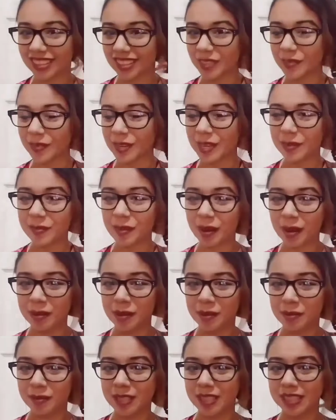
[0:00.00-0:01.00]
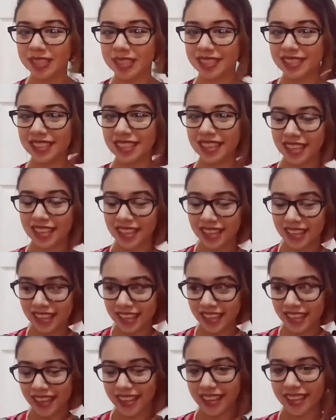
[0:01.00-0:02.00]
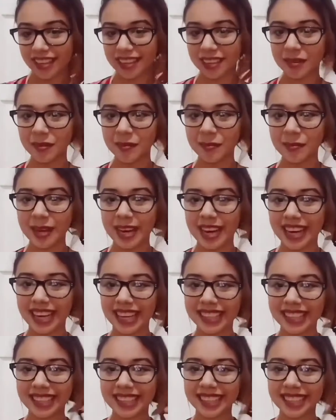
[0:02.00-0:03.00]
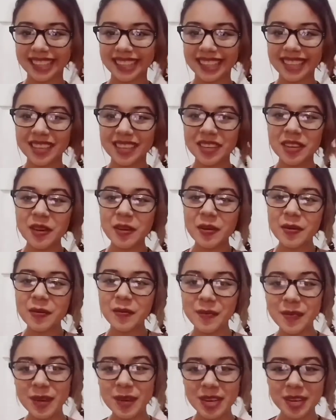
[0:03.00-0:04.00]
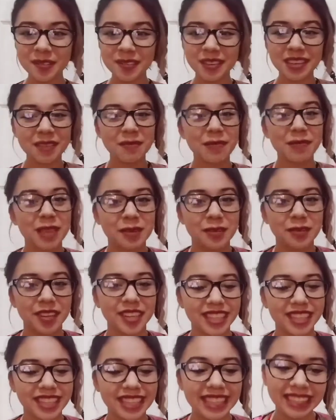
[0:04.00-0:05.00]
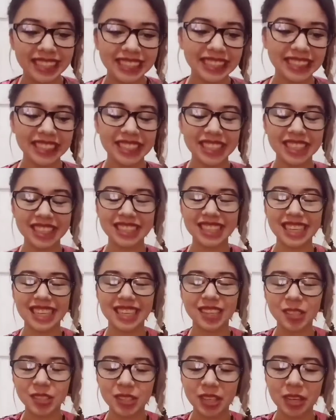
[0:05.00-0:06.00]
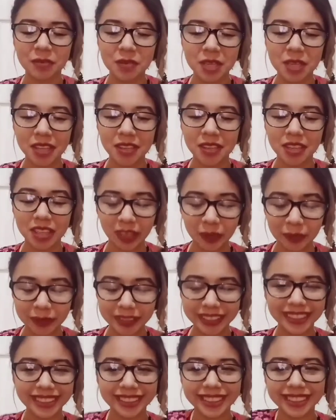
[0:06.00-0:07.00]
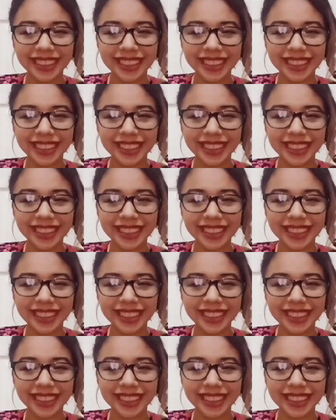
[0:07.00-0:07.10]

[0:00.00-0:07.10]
So many bobby pins in the back, but we're gonna make it work because I feel like cute.